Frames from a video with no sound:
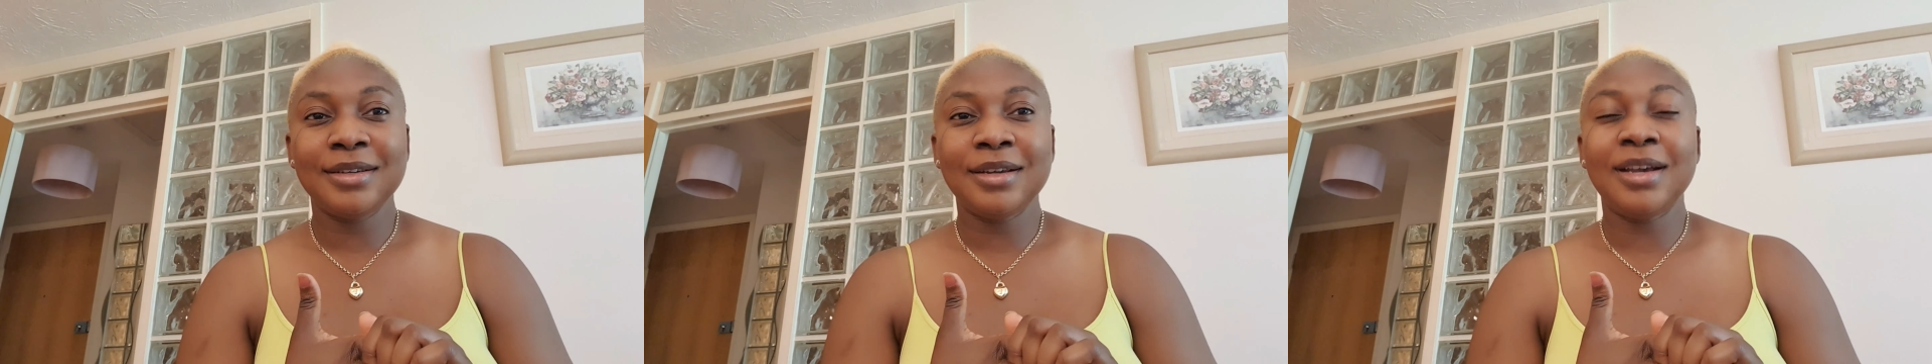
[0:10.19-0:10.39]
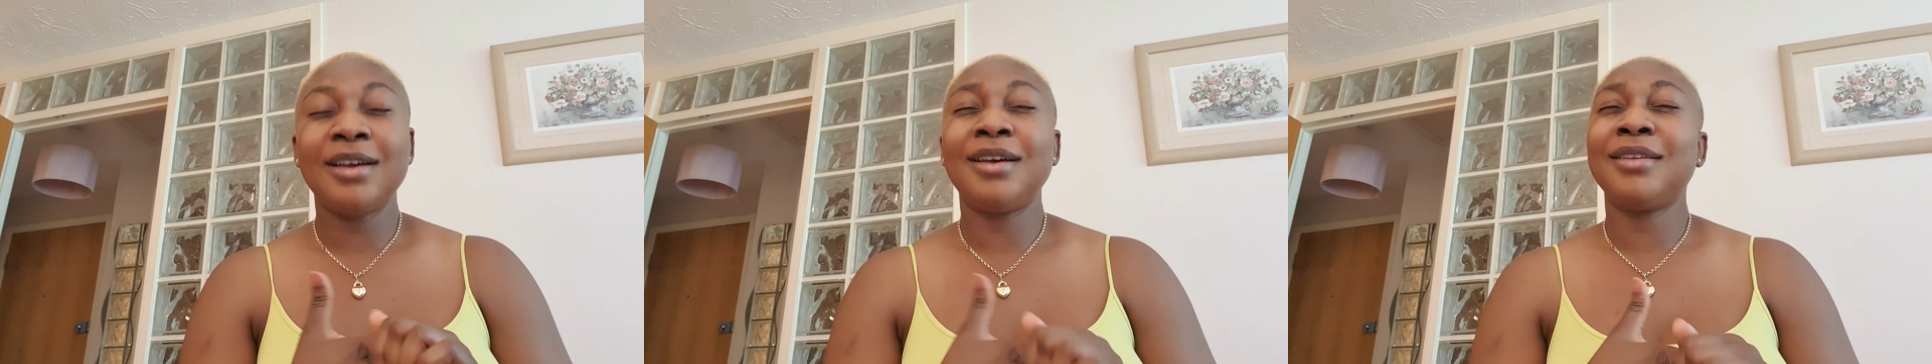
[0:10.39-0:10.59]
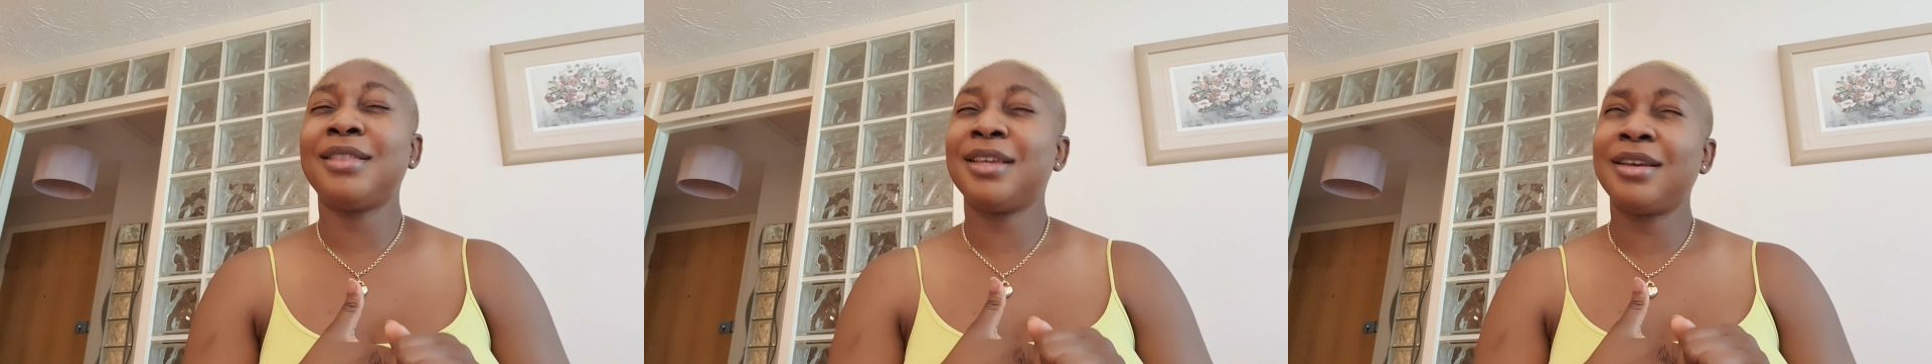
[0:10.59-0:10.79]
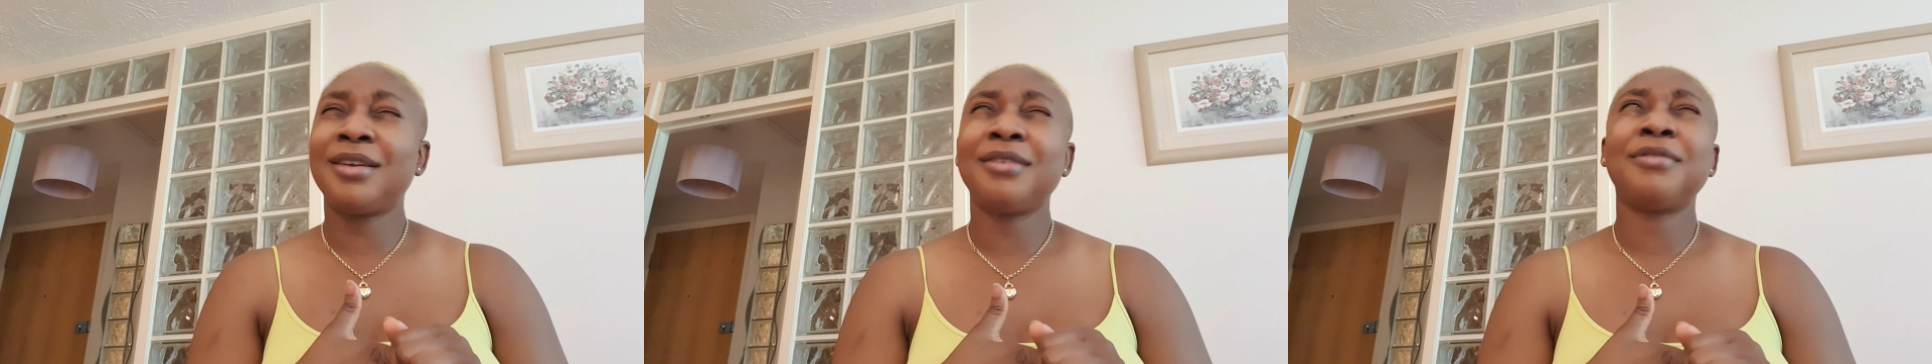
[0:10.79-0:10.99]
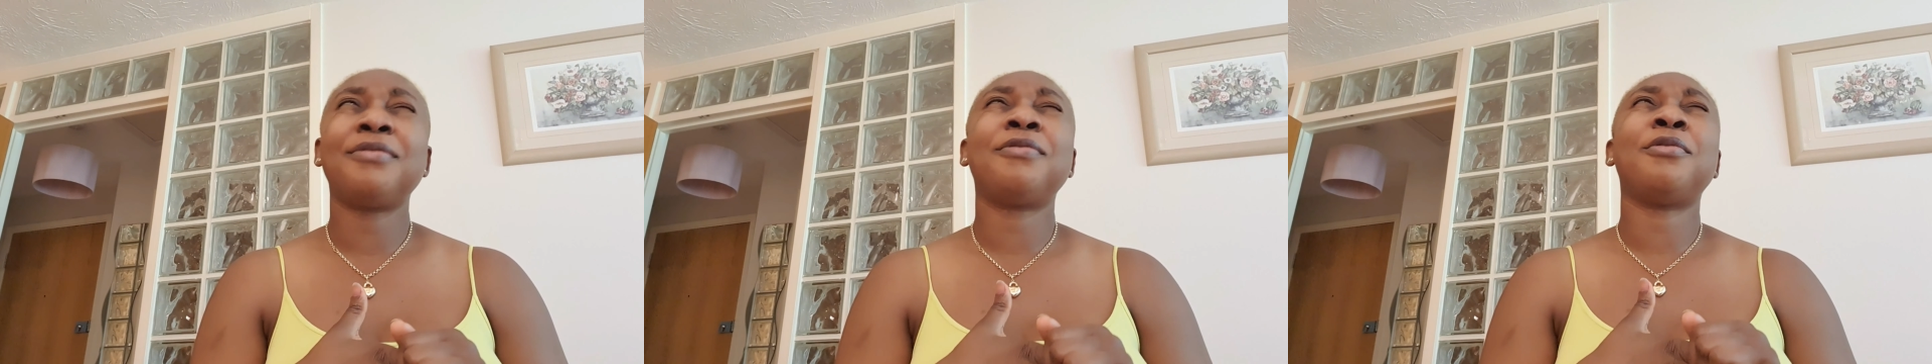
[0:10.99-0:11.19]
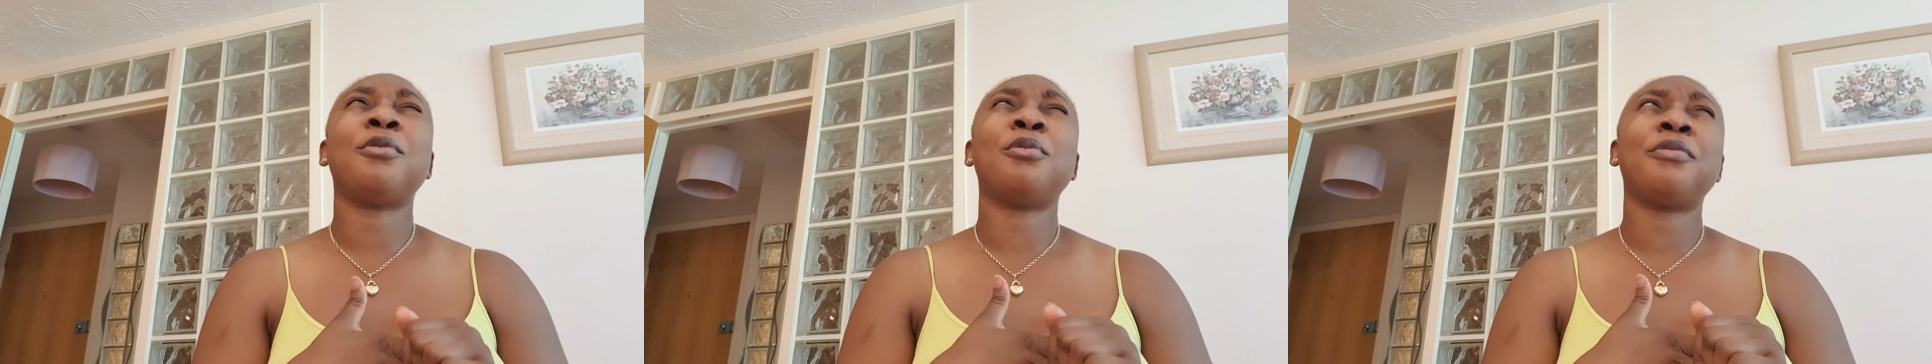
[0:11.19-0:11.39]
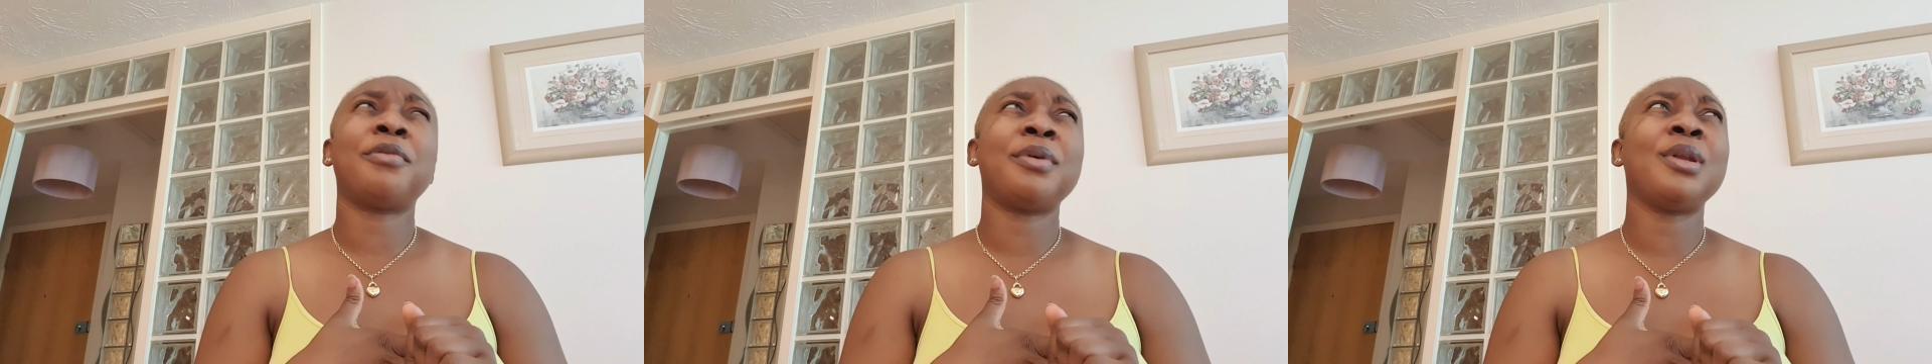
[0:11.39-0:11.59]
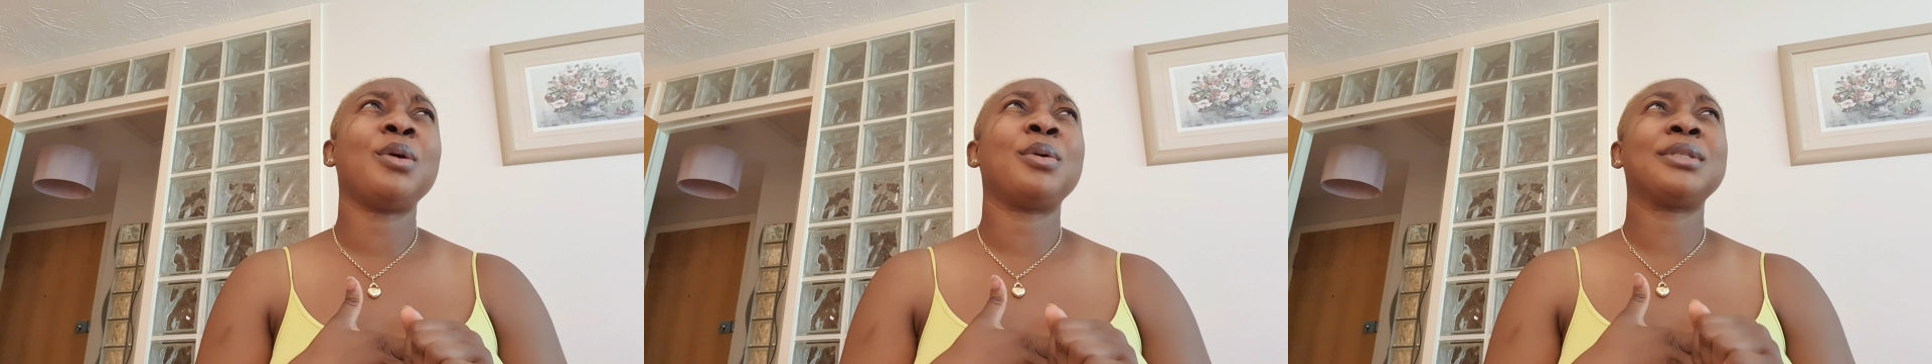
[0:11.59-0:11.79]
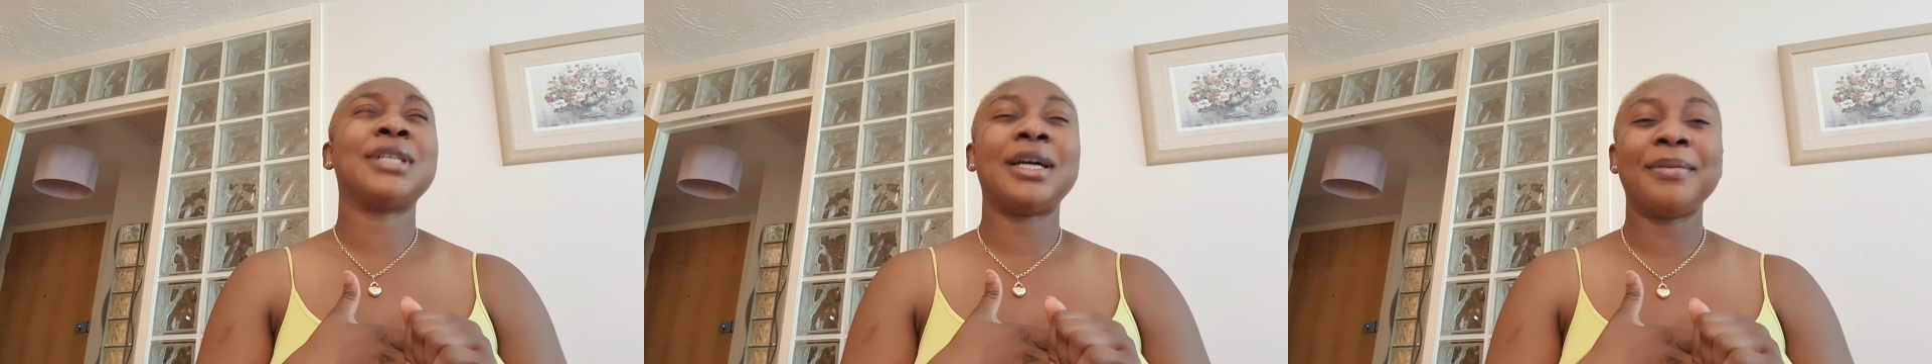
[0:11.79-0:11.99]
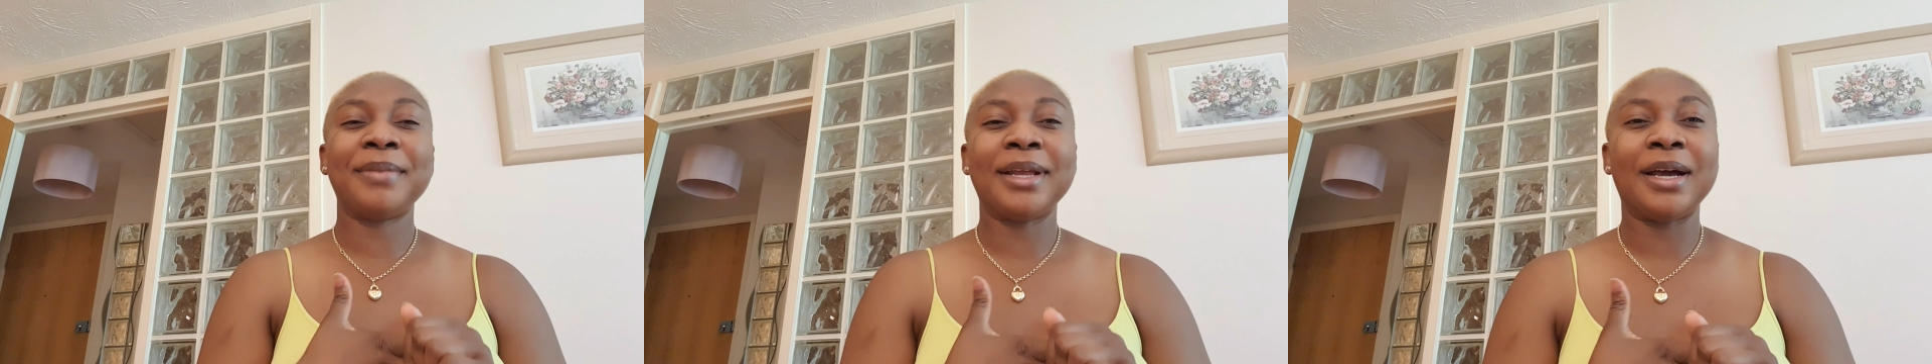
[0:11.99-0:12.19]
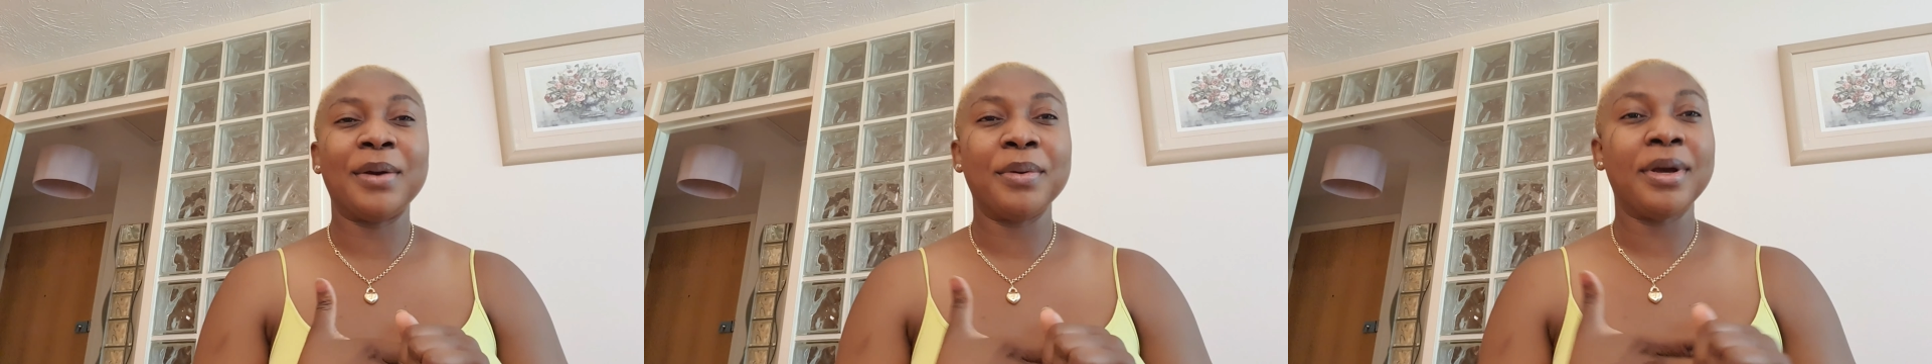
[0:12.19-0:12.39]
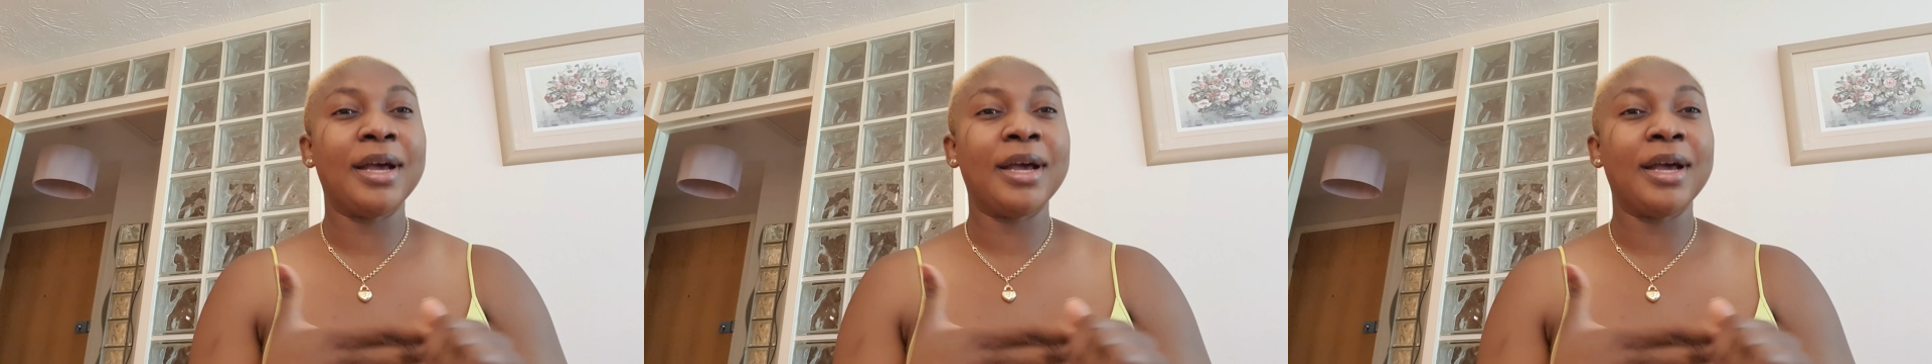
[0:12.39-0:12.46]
I think for a very long time now,